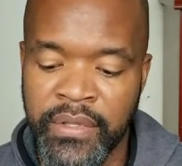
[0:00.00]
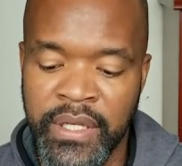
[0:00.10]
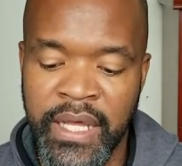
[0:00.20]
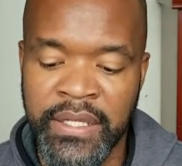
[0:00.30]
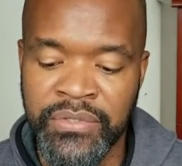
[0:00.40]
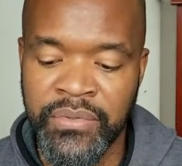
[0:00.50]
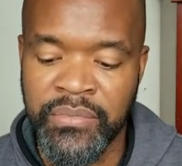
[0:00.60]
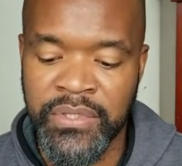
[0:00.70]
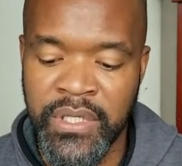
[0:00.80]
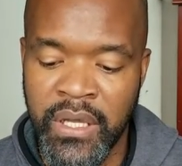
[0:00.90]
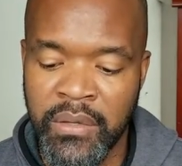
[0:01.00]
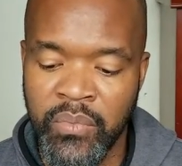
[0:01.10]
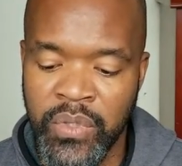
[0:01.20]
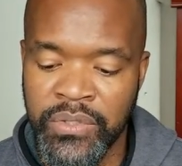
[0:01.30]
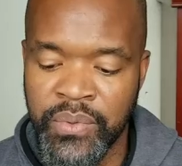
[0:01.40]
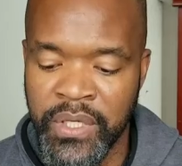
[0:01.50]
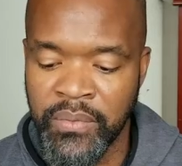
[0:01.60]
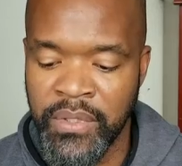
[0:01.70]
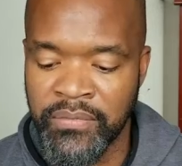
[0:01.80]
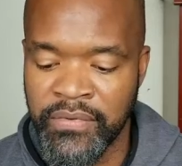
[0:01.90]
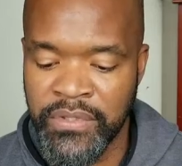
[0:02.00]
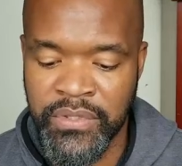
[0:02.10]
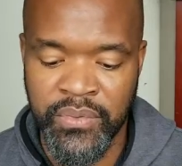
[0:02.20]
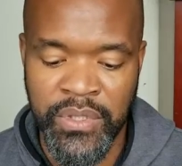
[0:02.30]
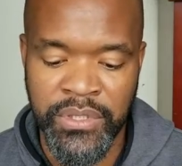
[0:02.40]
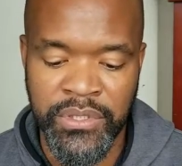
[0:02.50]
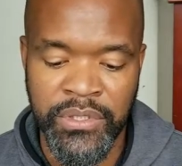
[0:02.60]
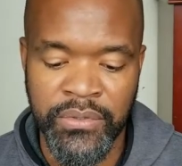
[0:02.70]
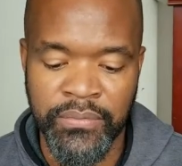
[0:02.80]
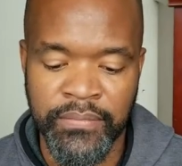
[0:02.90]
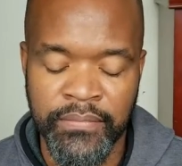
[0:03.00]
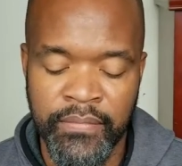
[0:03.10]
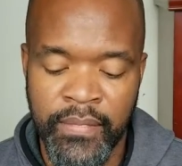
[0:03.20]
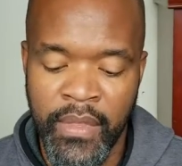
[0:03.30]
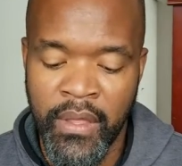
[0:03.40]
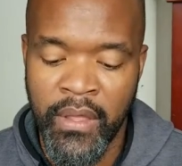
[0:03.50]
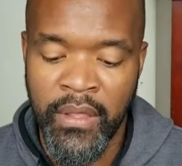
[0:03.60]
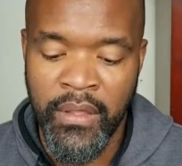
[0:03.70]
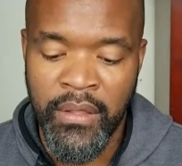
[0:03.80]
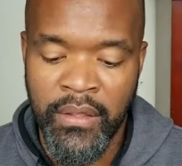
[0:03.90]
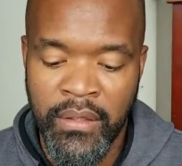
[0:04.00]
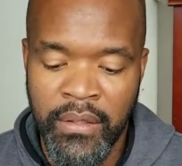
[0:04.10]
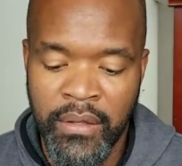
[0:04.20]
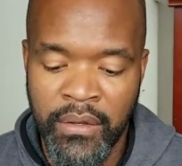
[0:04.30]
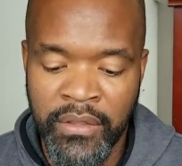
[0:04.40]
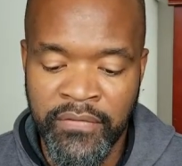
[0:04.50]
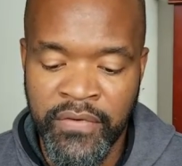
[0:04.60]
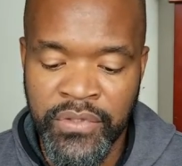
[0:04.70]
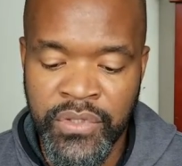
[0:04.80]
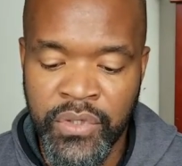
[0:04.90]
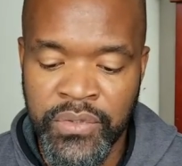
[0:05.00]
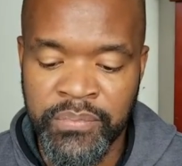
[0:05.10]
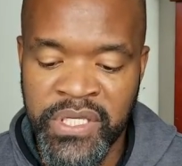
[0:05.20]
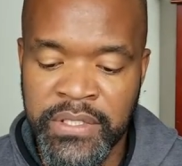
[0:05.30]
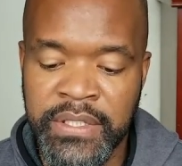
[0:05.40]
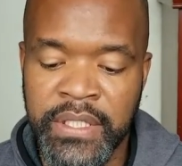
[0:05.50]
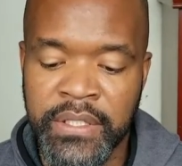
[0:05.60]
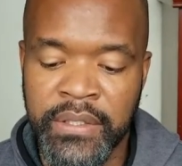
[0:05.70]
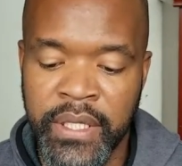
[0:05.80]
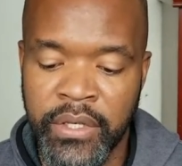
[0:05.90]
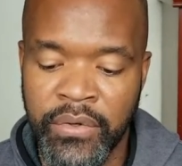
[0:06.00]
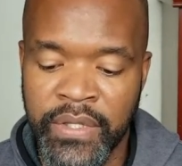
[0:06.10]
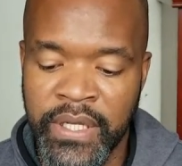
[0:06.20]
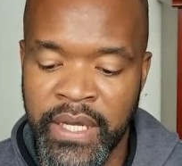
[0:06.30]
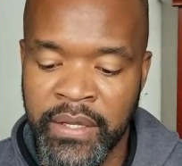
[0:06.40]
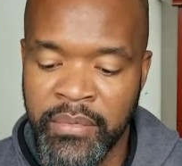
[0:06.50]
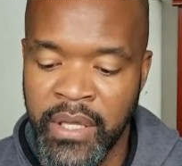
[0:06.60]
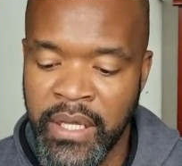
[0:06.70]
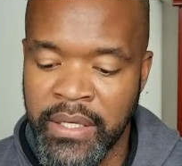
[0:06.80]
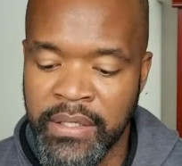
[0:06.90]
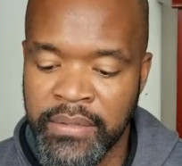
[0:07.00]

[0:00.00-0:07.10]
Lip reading: And that is from Psalm 121, verses 1 to 2. Another verse goes, Be still and know that I am God.